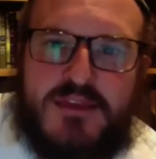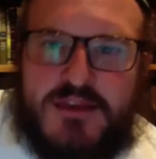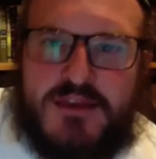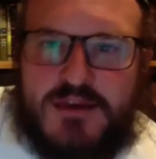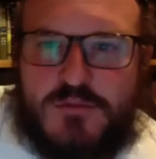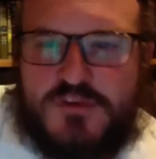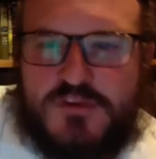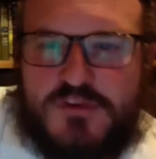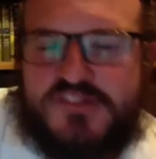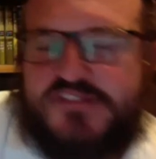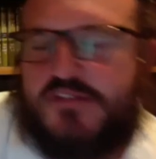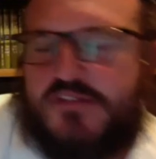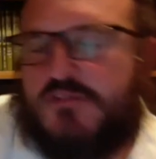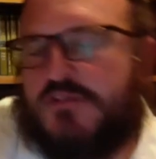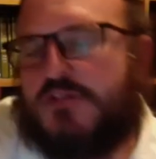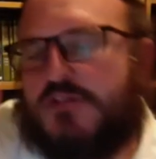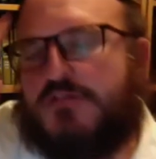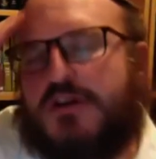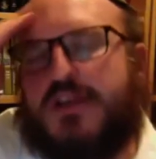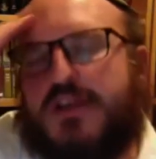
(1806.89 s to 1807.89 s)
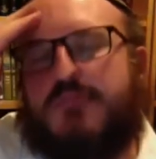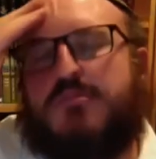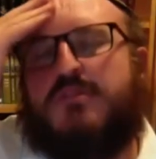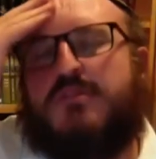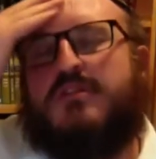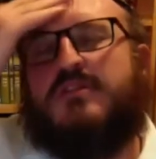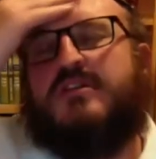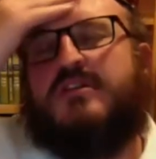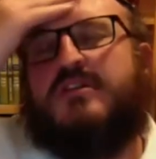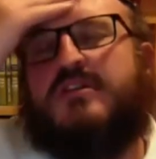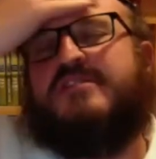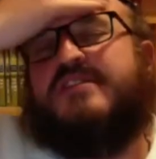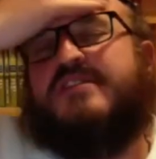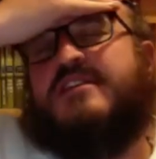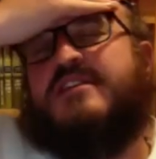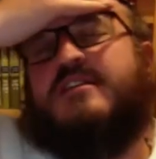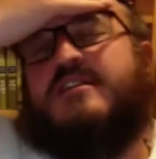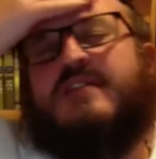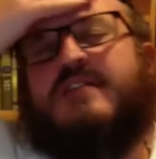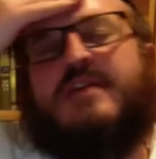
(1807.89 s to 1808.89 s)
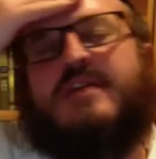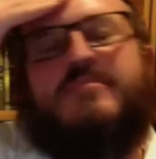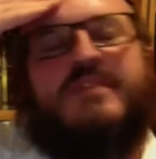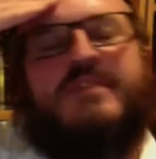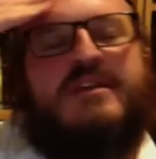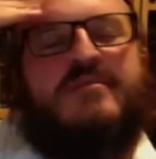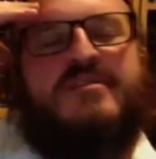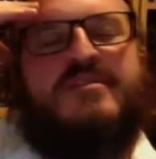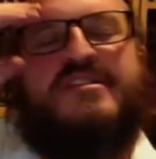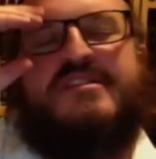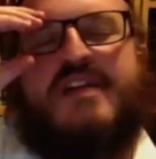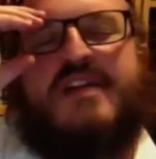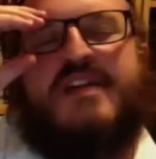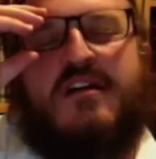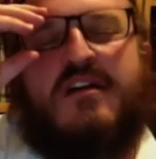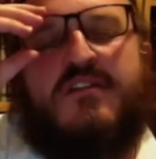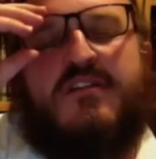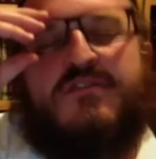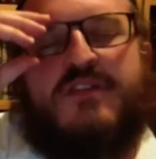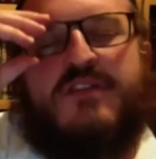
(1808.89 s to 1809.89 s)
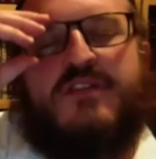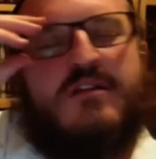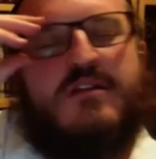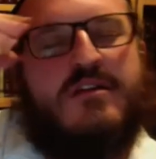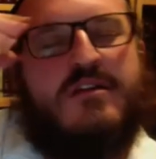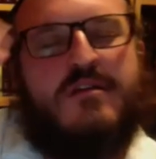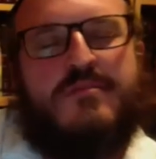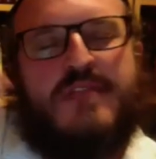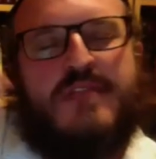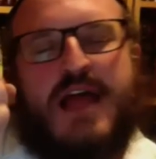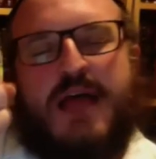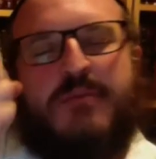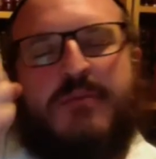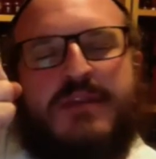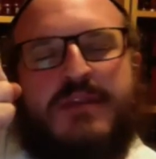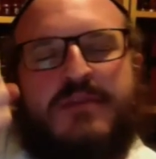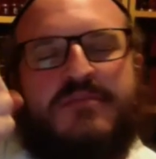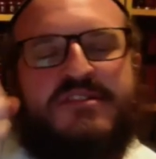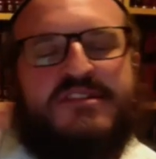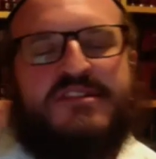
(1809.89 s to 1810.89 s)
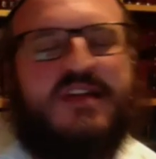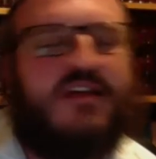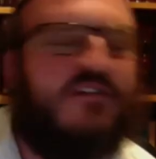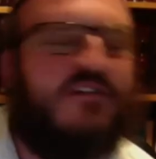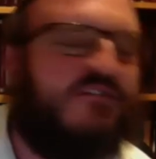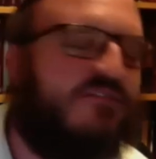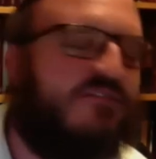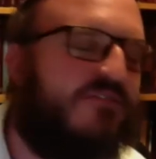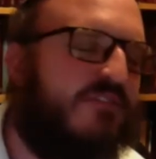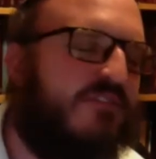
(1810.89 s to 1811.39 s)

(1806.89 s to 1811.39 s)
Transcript: And what's so incredible is that the Rebbe himself, Rebbe Nachman himself,